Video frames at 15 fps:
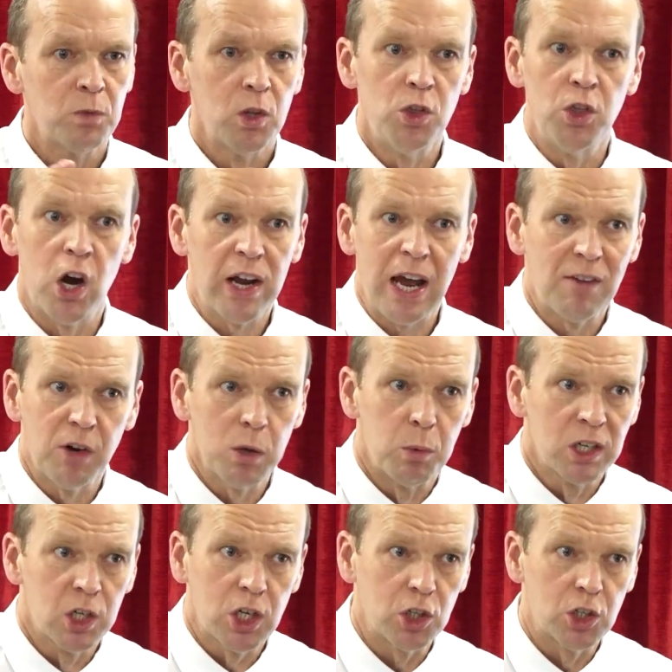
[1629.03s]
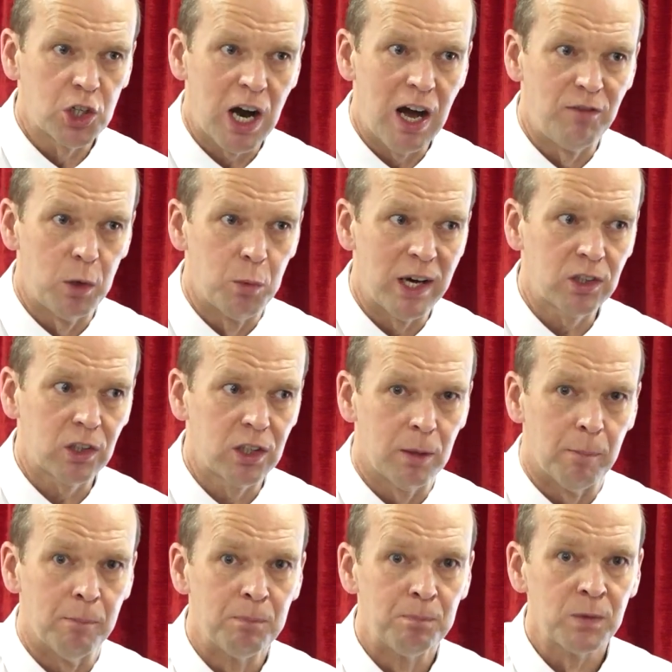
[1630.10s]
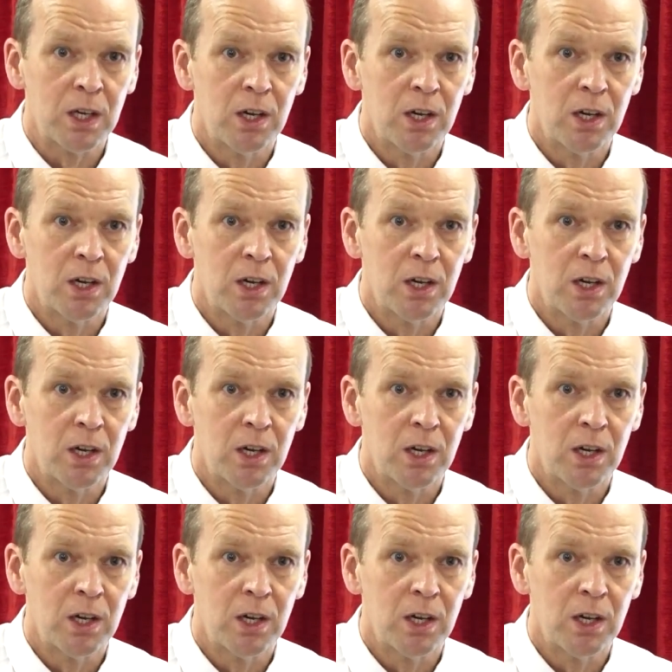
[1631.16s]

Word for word: Not everyone could travel with them.